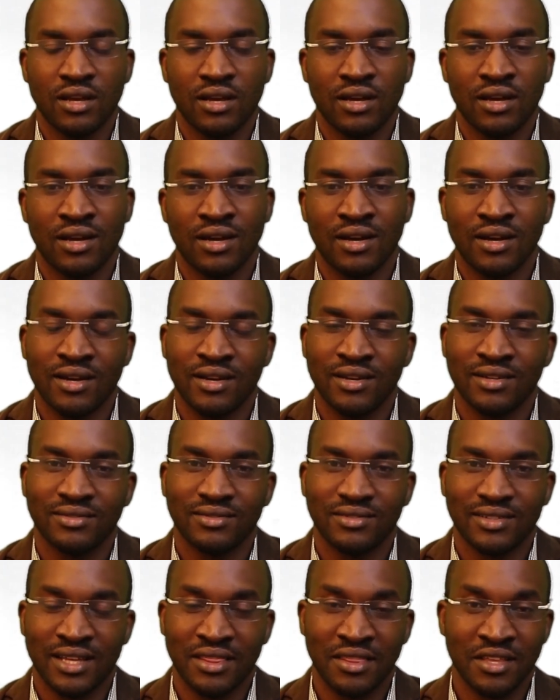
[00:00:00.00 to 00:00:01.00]

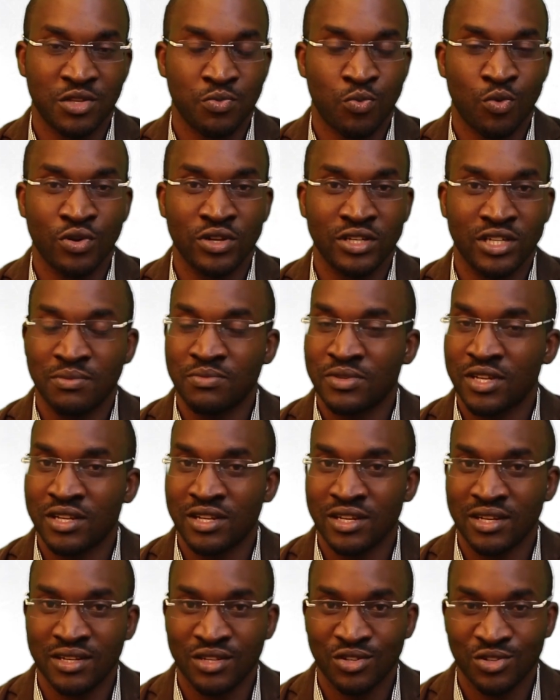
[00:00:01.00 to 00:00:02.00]
At this point, I'm
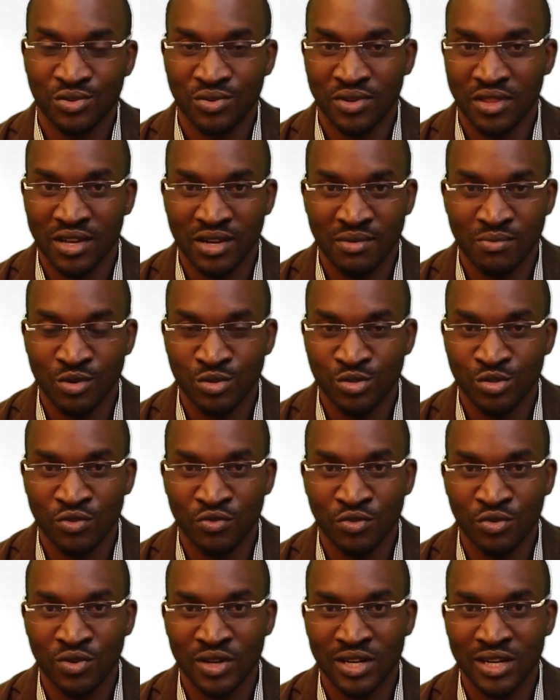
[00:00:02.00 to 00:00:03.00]
certain sure that most
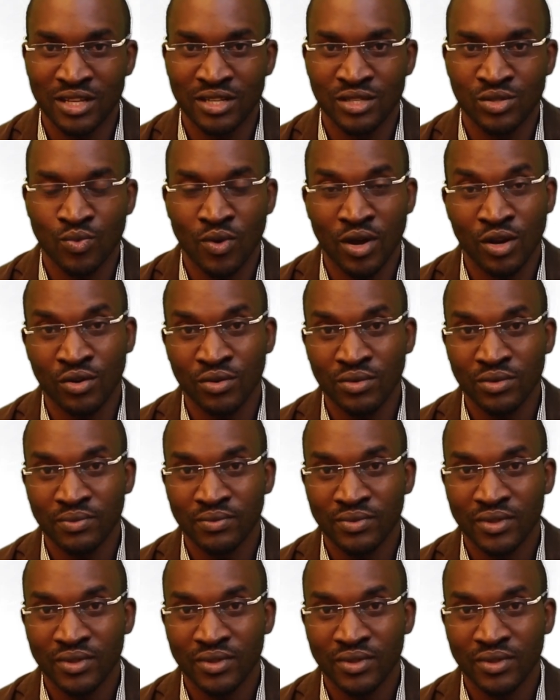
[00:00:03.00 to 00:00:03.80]
of you, at least one